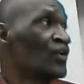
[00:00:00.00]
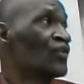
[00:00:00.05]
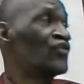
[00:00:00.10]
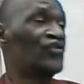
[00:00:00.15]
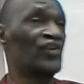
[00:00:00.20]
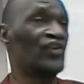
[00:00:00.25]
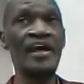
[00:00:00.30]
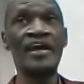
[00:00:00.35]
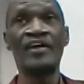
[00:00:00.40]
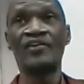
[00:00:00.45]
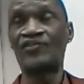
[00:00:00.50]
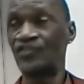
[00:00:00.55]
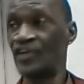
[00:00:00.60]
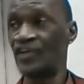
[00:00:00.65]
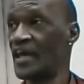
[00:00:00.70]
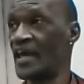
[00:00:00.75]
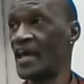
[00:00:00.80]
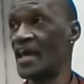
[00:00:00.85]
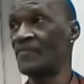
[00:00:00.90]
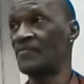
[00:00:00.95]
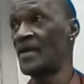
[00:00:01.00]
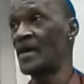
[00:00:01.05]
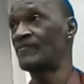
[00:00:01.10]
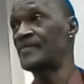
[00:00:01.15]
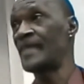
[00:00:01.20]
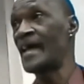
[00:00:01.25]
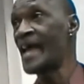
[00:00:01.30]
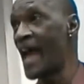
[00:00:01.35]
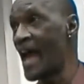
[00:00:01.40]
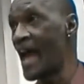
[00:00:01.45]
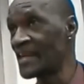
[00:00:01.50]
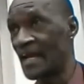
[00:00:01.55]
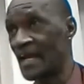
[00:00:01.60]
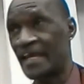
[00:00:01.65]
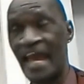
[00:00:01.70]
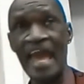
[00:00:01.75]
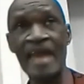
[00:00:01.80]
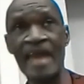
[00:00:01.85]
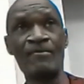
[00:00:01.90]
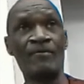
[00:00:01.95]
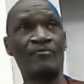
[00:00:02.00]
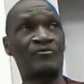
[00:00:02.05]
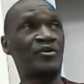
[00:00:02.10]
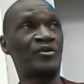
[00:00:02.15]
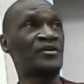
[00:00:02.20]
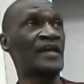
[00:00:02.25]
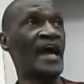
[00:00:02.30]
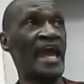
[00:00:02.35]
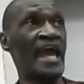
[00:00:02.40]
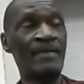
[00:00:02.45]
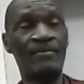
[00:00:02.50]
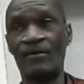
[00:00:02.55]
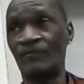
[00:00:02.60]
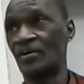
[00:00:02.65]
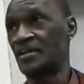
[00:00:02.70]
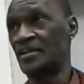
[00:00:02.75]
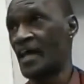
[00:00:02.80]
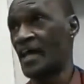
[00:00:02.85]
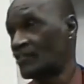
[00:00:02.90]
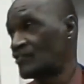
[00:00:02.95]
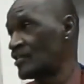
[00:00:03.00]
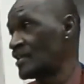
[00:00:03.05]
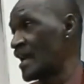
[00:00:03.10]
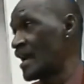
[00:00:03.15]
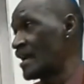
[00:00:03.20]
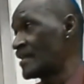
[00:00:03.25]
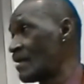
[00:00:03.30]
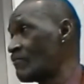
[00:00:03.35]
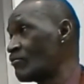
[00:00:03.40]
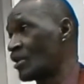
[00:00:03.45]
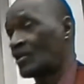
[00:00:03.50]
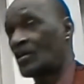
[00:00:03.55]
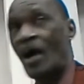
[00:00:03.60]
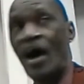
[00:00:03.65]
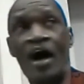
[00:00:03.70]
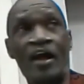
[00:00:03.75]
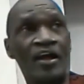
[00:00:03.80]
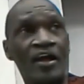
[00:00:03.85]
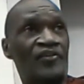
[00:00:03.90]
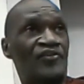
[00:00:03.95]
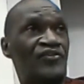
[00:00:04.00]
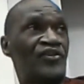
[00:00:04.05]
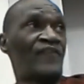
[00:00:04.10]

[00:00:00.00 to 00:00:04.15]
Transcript: See, see, if, if they hadn't came up with the name of a dictionary, they would have called us the